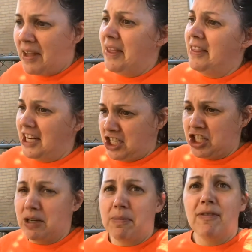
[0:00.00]
And then that
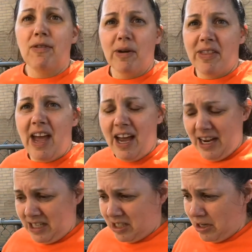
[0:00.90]
shit before
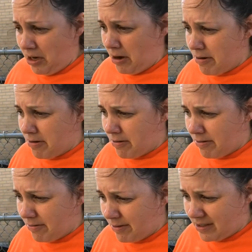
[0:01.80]
that
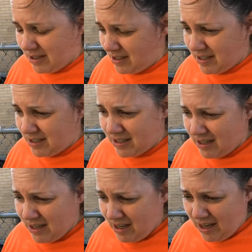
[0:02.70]
wasn't.
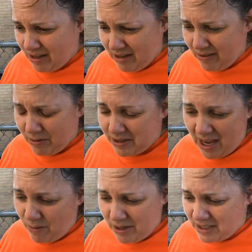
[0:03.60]
I don't even know what
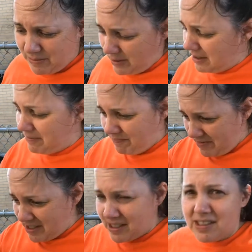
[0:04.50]
that was, but
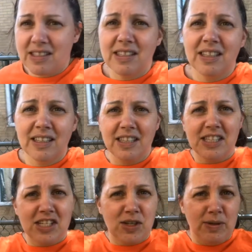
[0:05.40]
this is
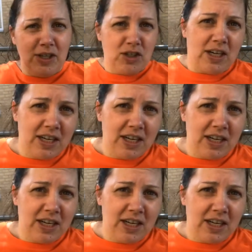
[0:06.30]
this is doing the trick.